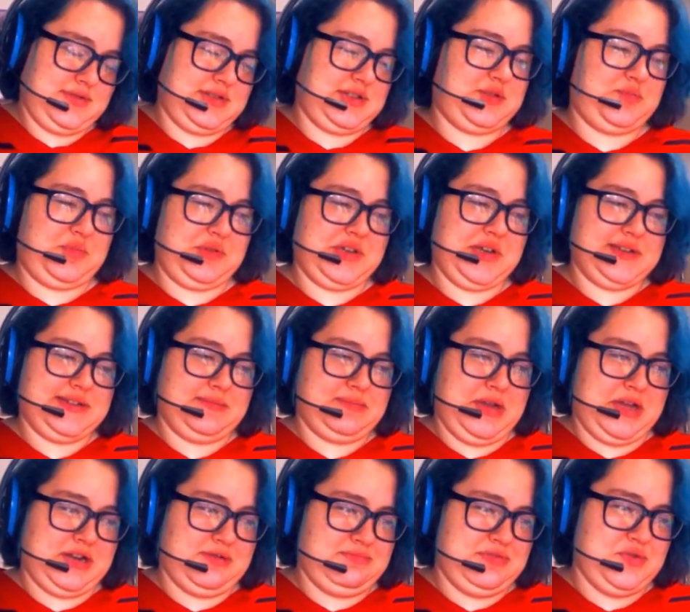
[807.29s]
It's because I'm
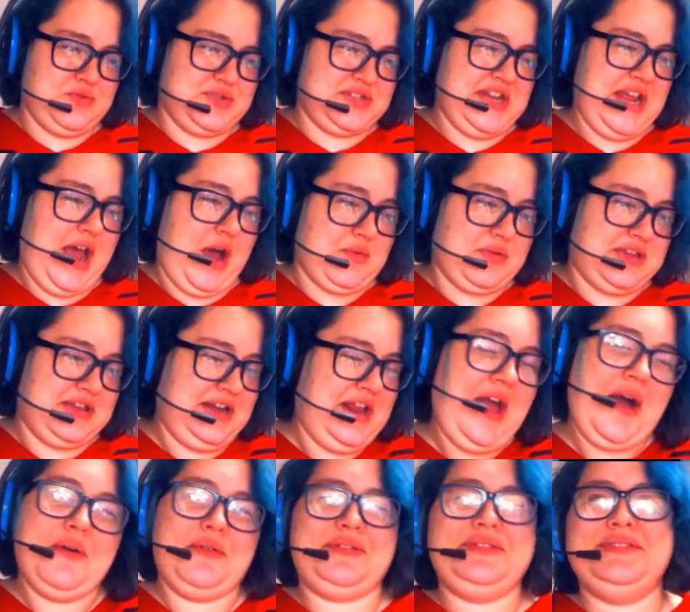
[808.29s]
not amused now. Get
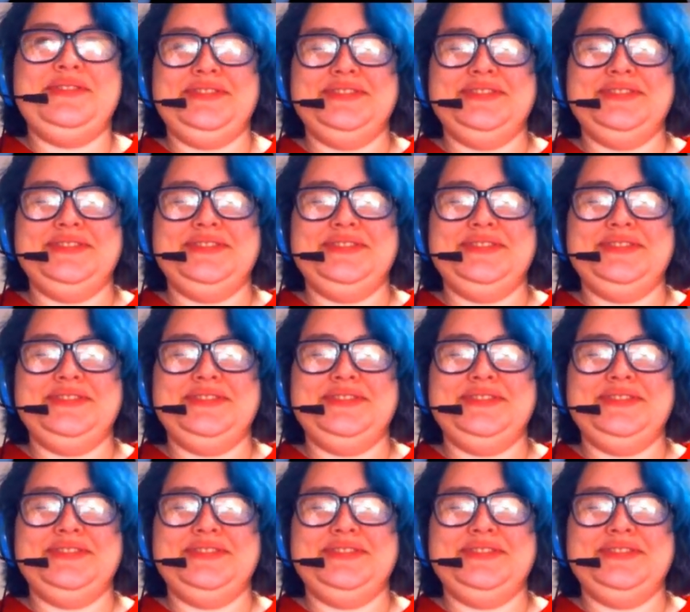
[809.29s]
out.